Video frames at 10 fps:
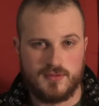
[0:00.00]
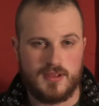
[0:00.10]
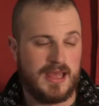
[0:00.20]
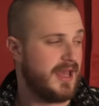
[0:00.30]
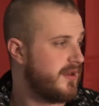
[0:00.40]

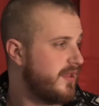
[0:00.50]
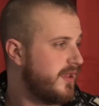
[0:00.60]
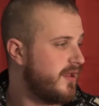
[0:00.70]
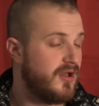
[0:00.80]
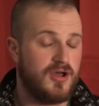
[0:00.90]
had
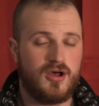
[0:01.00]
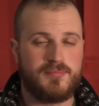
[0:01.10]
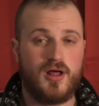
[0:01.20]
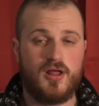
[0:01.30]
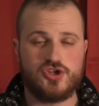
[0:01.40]
a
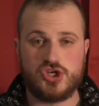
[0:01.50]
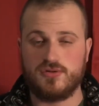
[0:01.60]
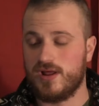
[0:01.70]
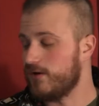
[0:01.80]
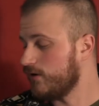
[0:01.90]
apology
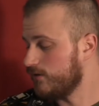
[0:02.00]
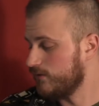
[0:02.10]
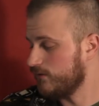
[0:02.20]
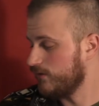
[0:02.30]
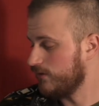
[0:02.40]
letter.
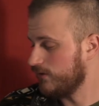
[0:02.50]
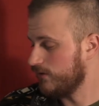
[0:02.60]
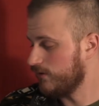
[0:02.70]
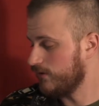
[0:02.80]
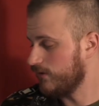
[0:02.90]

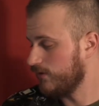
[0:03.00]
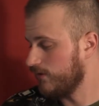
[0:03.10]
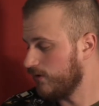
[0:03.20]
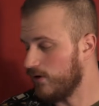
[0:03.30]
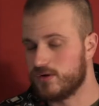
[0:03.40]

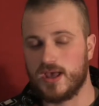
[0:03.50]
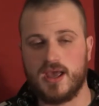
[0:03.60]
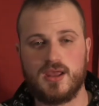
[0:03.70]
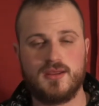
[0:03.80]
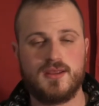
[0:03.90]
Okay.